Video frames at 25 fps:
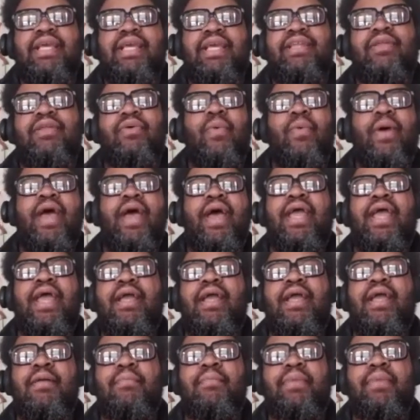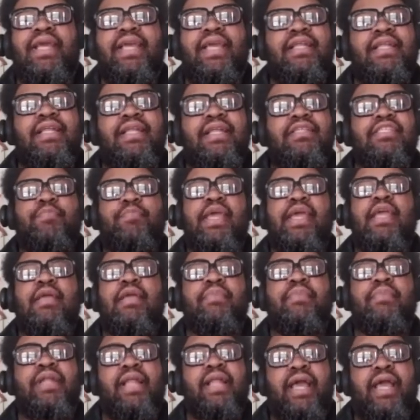leading the way, but he didn't speak, yeah.